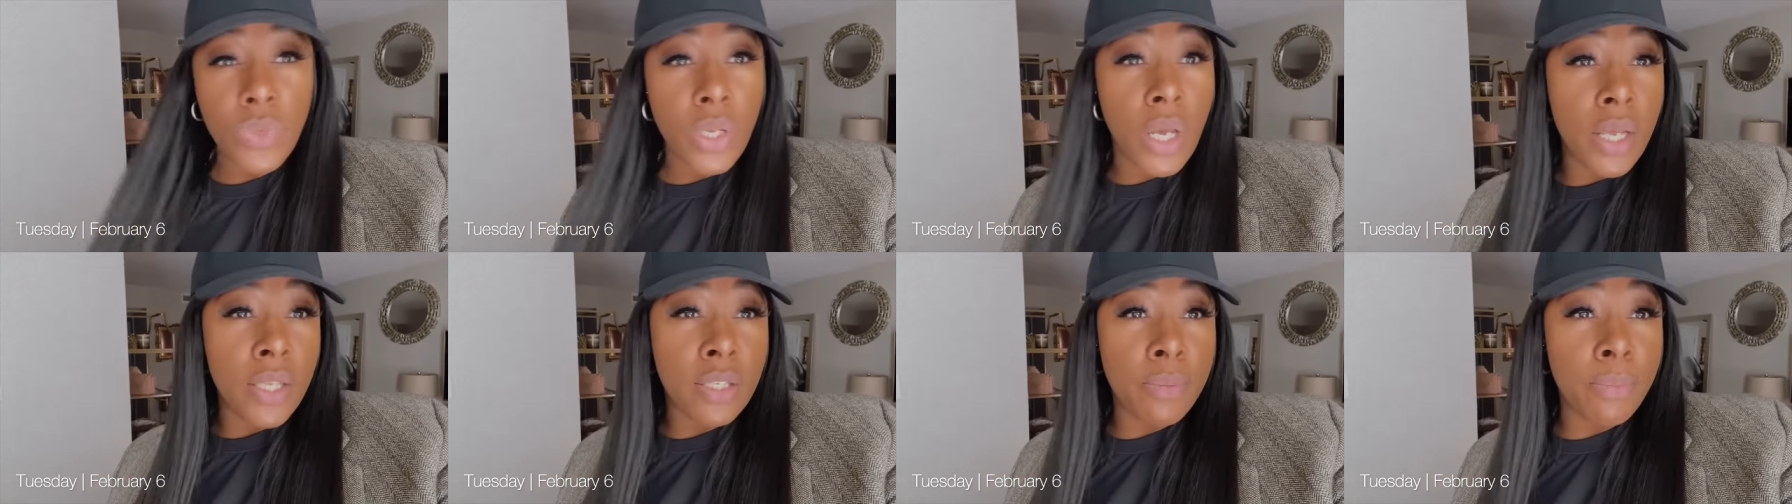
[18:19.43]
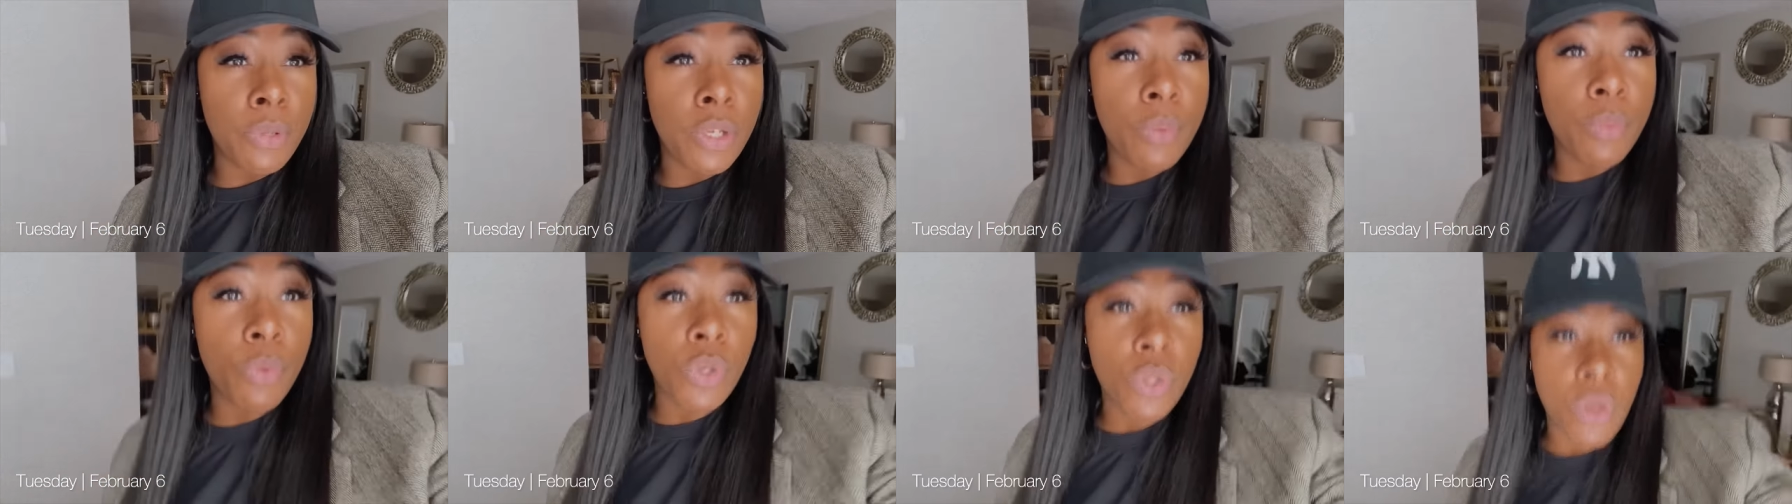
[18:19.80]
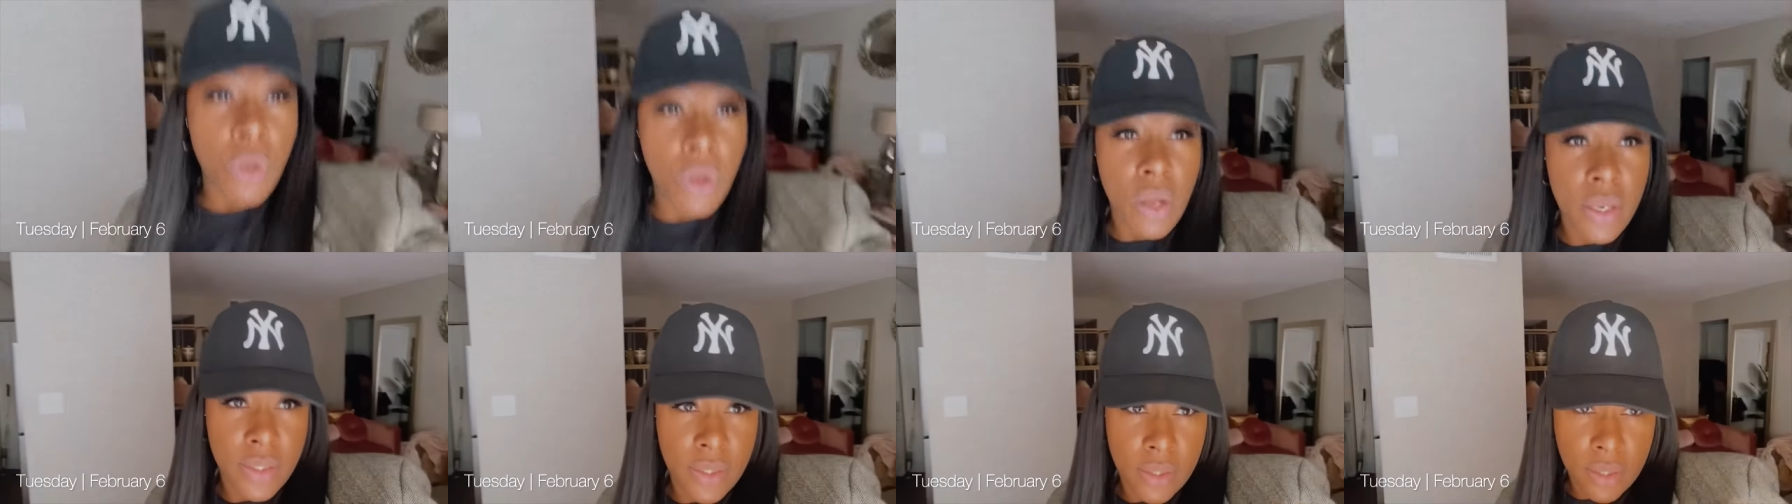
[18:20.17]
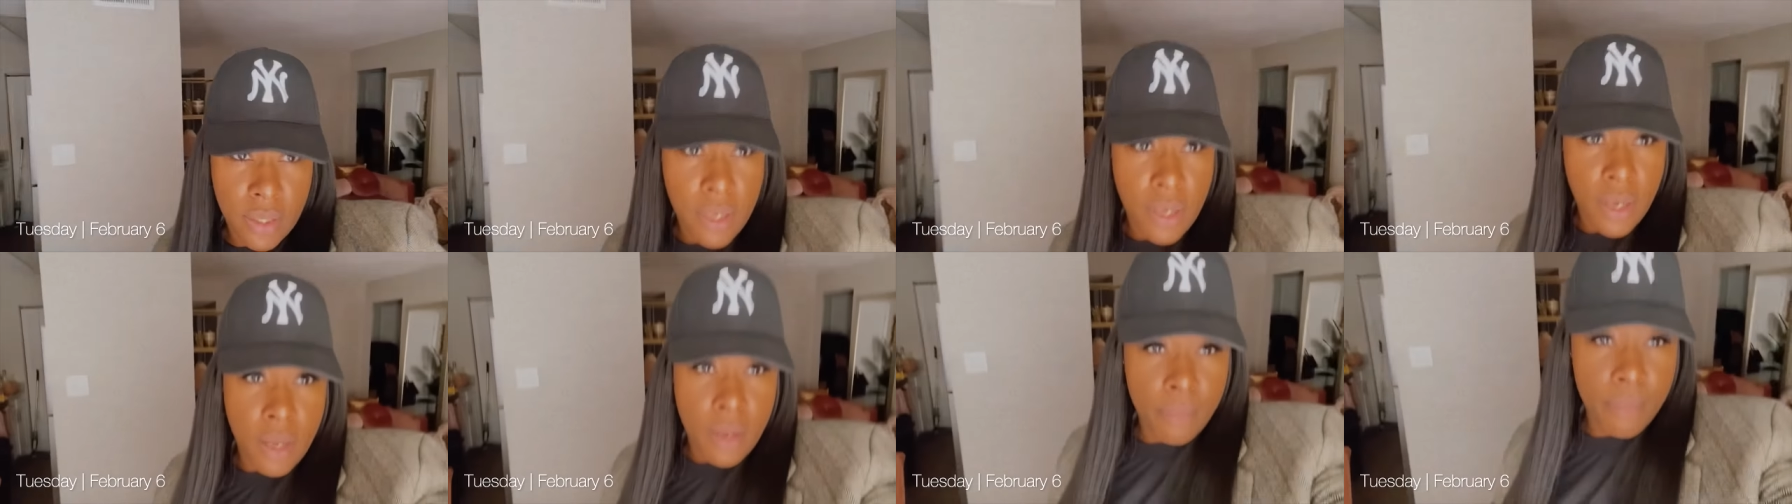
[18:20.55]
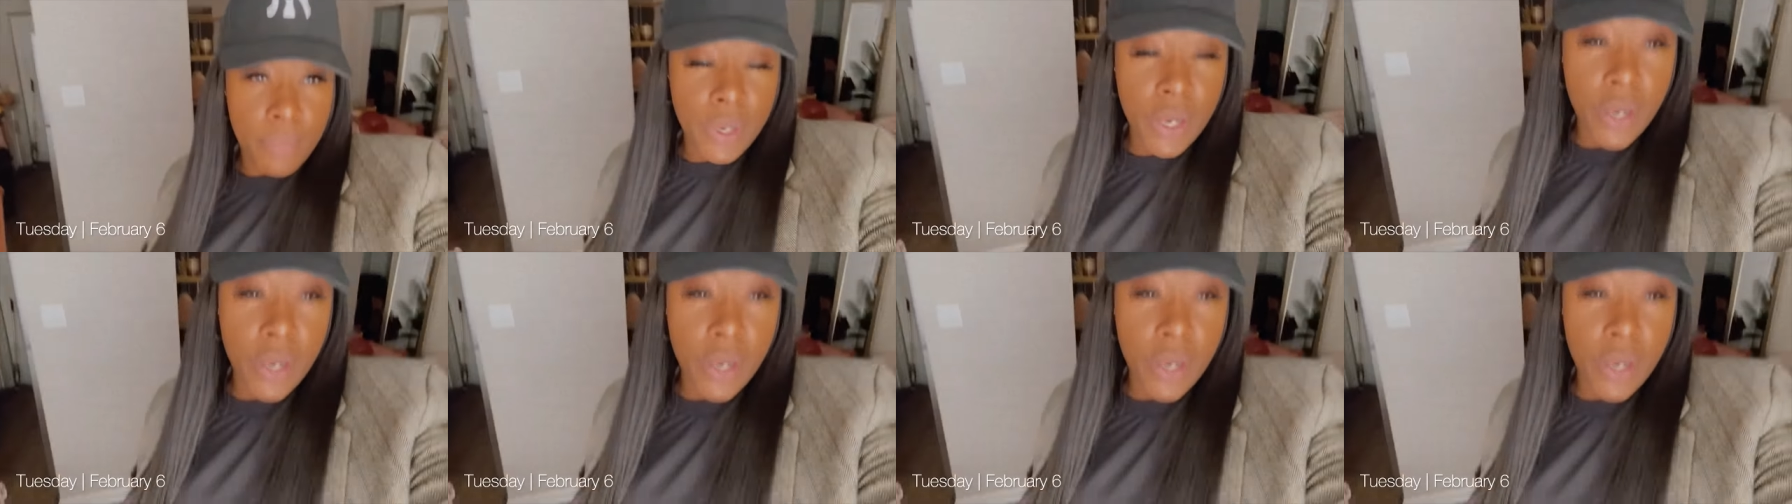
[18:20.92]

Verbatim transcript: and some lip gloss. But